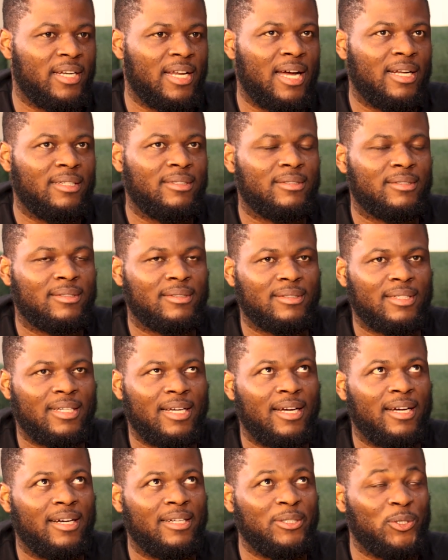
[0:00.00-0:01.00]
that,
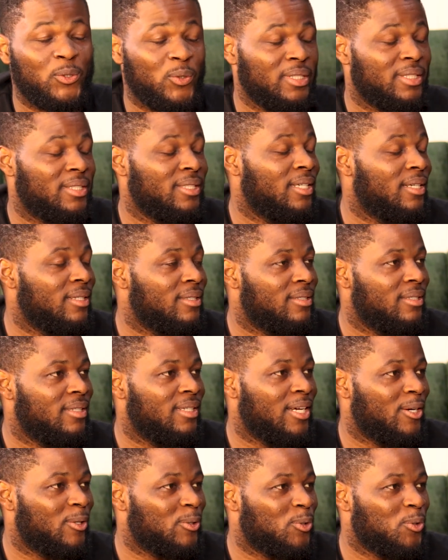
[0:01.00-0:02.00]
in
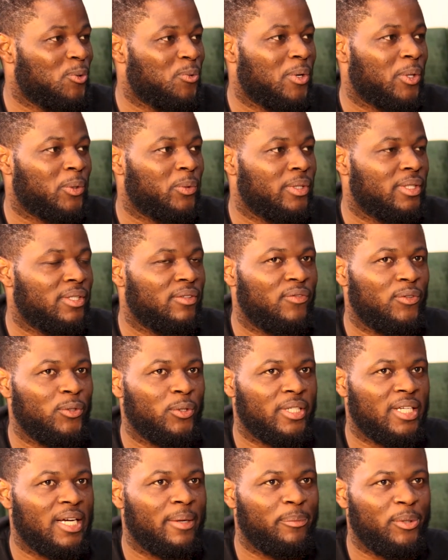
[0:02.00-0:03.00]
2018, I also worked with a
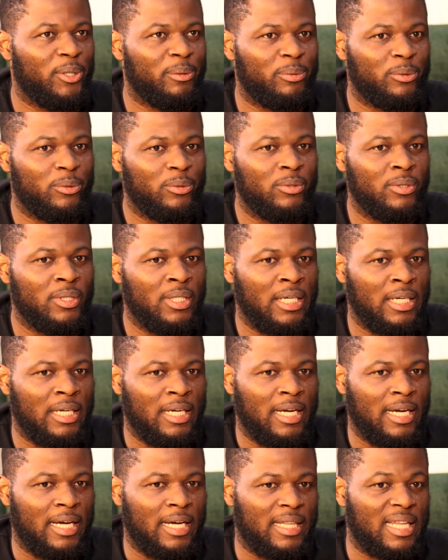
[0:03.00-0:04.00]
few other people.
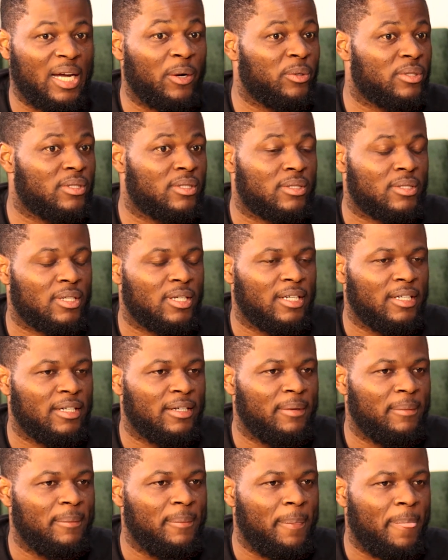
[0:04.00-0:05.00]
That was
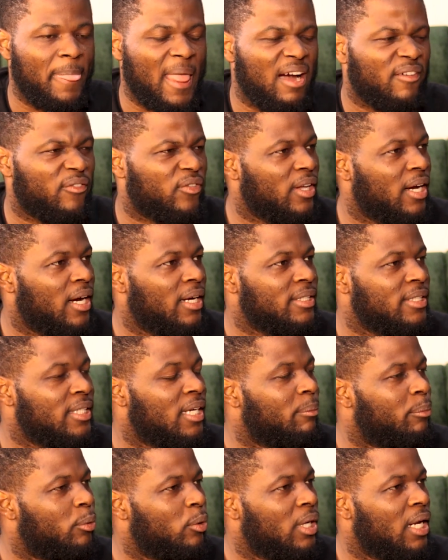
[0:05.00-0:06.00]
after
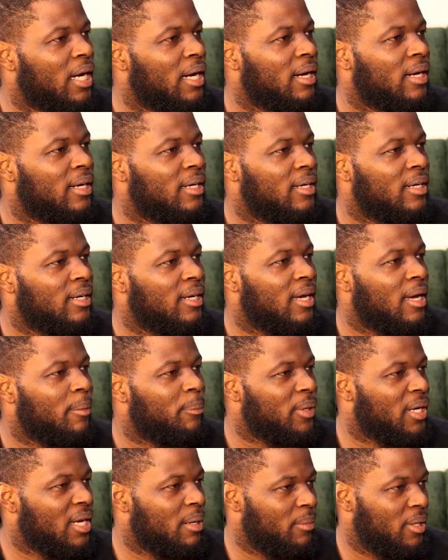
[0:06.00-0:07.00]
the Ebola
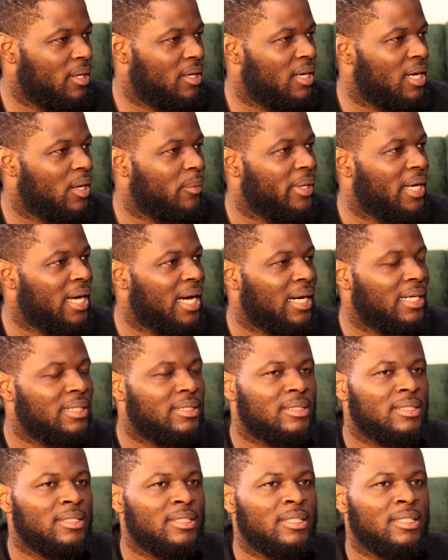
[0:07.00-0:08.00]
epidemic that we
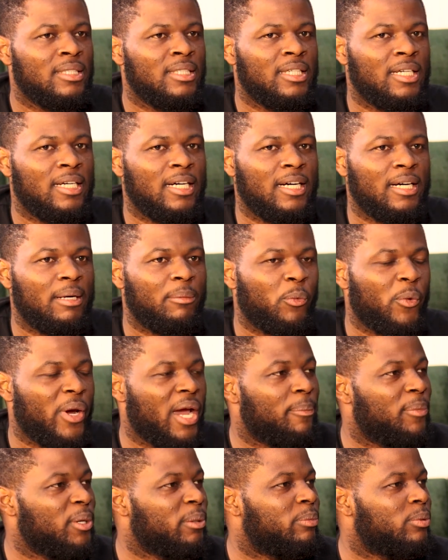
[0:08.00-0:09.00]
had,
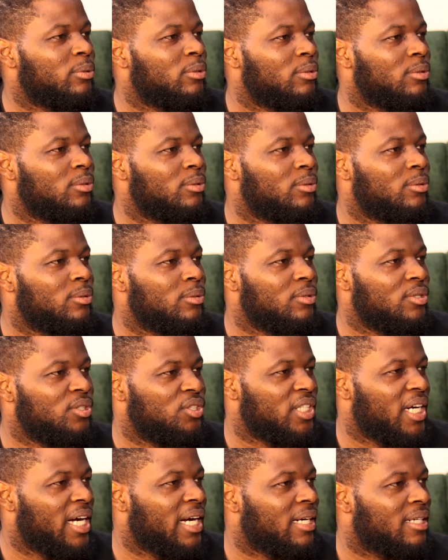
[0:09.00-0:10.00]
where people
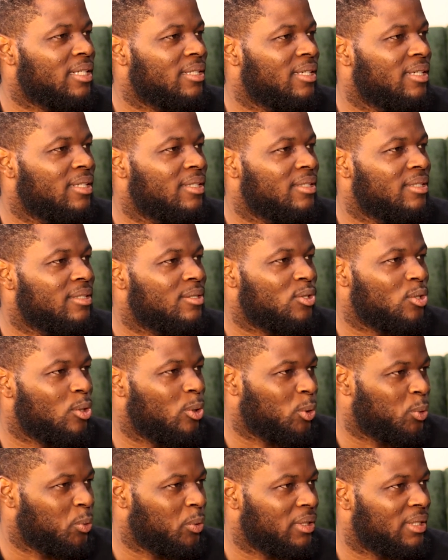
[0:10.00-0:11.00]
drank
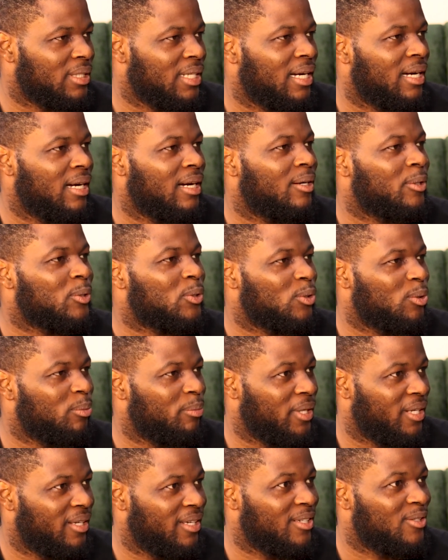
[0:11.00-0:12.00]
salt water, also
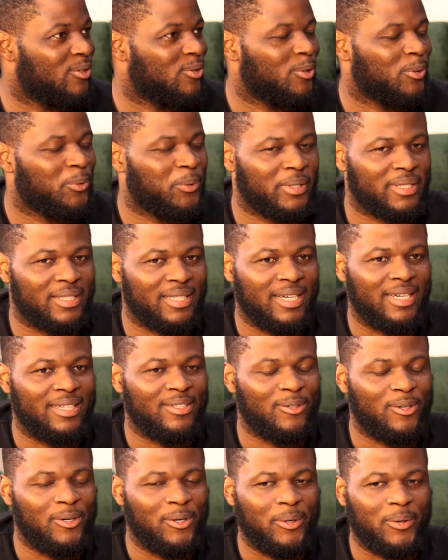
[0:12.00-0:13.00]
bathed salt water
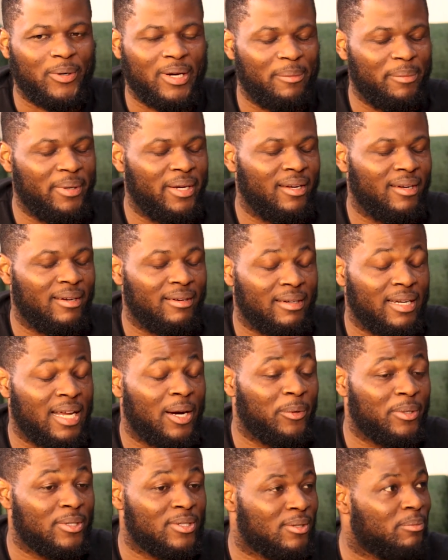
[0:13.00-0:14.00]
and all. I mean,
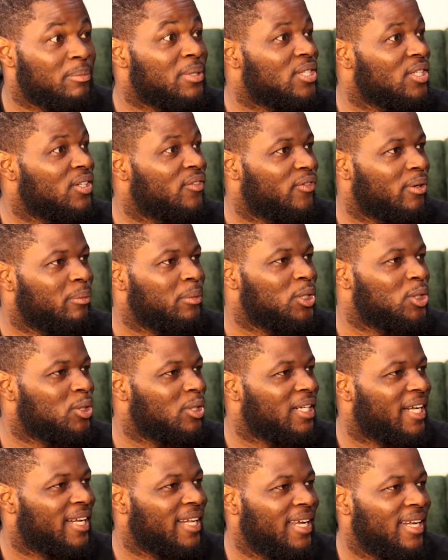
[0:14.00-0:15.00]
that was
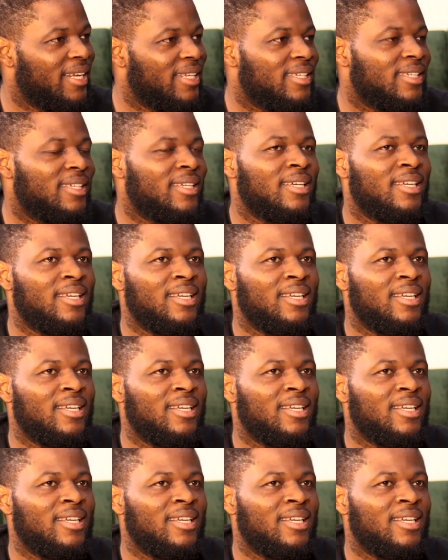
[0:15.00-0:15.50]
misinformation, clearly.